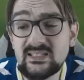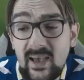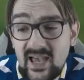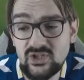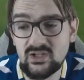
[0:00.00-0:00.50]

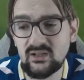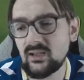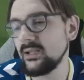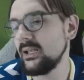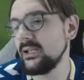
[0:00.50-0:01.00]
smash it.
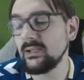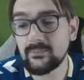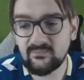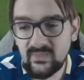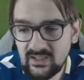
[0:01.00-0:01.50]

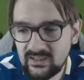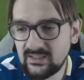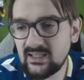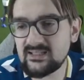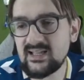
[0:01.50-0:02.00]

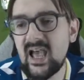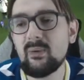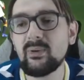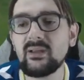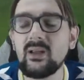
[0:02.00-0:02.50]
It doesn't
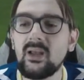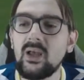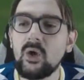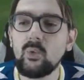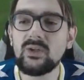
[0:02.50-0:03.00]
happen.
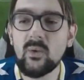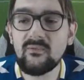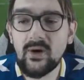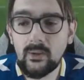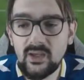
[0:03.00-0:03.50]
We do a
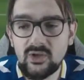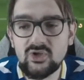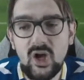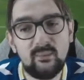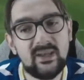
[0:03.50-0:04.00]
very good
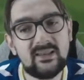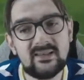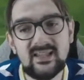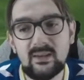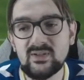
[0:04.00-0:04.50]
job in
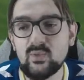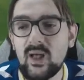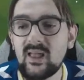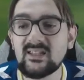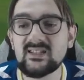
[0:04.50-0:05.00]
this game as
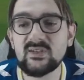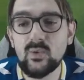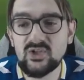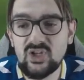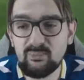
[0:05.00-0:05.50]
well at
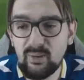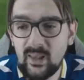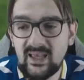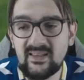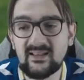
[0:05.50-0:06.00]
switching
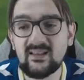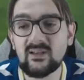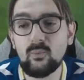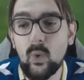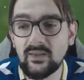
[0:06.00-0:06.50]
play. That
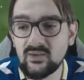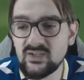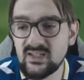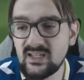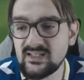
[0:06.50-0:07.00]
did
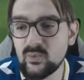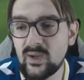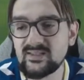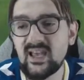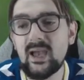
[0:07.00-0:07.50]
wonders against
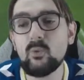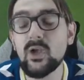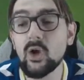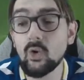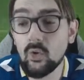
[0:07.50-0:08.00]
West Ham.
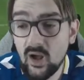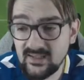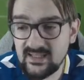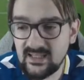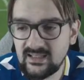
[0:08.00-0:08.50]
We
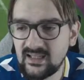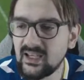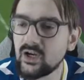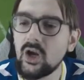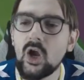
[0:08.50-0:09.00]
cross it in
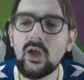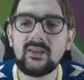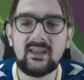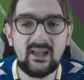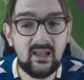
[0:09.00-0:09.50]
here.
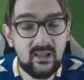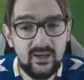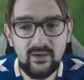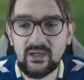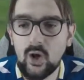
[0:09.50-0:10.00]
They
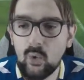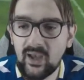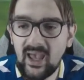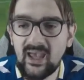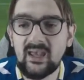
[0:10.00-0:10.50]
clear it.
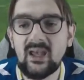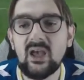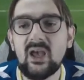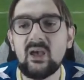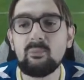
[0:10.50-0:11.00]
Okay.
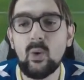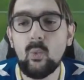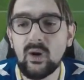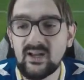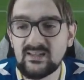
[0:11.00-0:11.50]
But
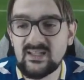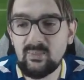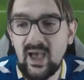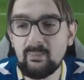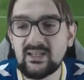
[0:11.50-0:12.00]
what ends
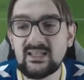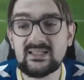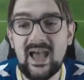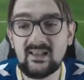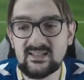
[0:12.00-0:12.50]
up happening
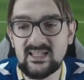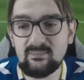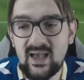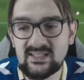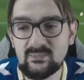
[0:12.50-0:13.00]
is Alan
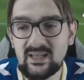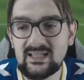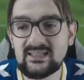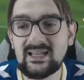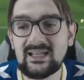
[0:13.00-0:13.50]
St. Maximin
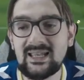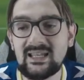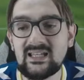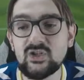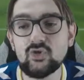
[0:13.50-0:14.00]
gets it. And
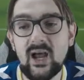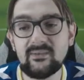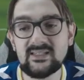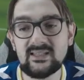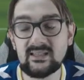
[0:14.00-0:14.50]
again, he
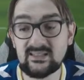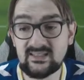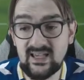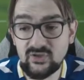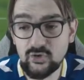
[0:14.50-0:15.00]
drives in
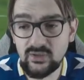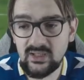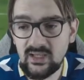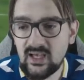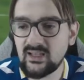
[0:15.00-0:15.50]

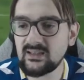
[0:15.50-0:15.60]
centrally,